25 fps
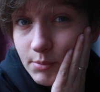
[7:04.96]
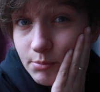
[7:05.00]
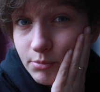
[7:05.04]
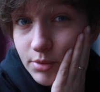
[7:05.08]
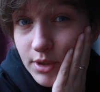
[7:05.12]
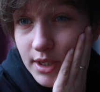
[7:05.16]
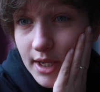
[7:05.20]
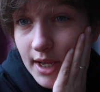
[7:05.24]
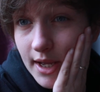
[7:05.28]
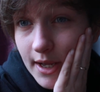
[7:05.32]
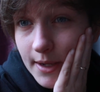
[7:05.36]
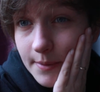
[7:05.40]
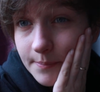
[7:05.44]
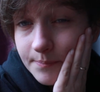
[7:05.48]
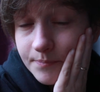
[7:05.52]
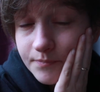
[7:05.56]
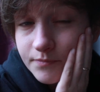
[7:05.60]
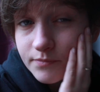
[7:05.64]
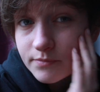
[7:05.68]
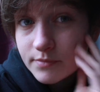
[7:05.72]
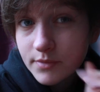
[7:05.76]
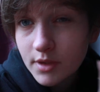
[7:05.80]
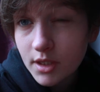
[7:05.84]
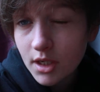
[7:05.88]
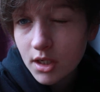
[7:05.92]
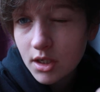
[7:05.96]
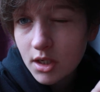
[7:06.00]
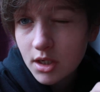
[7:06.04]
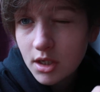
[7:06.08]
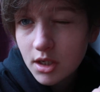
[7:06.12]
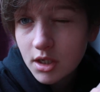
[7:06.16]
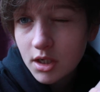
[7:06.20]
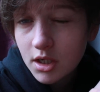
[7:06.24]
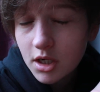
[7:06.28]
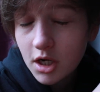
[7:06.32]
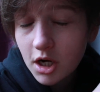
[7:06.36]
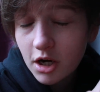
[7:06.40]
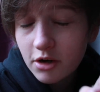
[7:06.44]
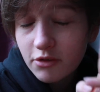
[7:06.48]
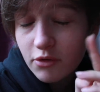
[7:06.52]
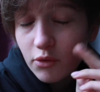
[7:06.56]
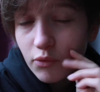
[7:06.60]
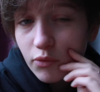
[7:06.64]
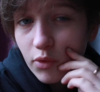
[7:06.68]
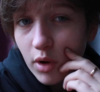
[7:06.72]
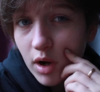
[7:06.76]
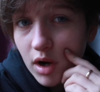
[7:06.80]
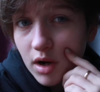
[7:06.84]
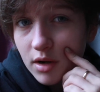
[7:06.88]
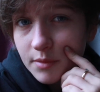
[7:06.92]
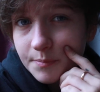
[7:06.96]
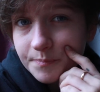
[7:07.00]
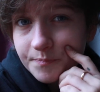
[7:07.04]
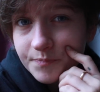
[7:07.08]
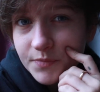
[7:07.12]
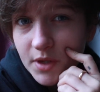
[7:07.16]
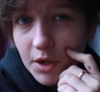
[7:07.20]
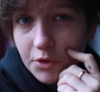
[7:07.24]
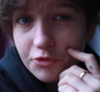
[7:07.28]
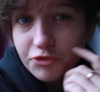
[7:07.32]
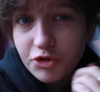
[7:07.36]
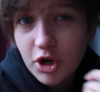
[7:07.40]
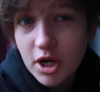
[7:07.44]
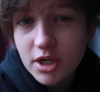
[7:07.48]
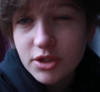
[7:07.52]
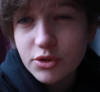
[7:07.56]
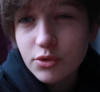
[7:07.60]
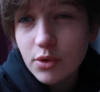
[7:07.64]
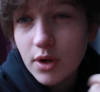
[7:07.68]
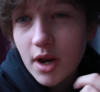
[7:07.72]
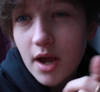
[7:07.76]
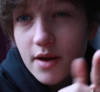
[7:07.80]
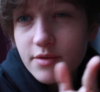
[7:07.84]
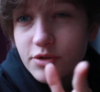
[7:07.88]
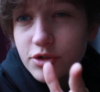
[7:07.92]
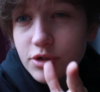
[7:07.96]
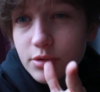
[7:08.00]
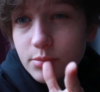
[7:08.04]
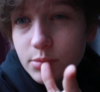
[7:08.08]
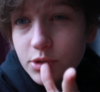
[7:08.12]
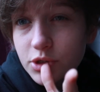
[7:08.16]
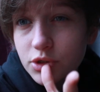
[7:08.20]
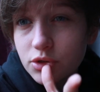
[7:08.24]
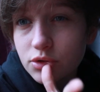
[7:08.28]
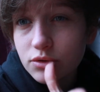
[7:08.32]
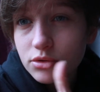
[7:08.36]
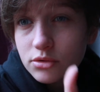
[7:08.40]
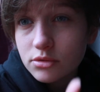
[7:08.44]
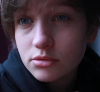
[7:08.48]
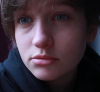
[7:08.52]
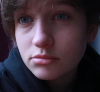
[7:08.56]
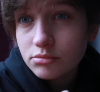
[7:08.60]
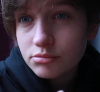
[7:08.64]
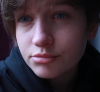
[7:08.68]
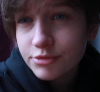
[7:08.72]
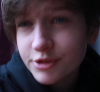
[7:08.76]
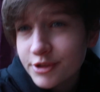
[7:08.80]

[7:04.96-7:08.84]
But yeah, au oh, revoir. I'll try and do a live stream soon.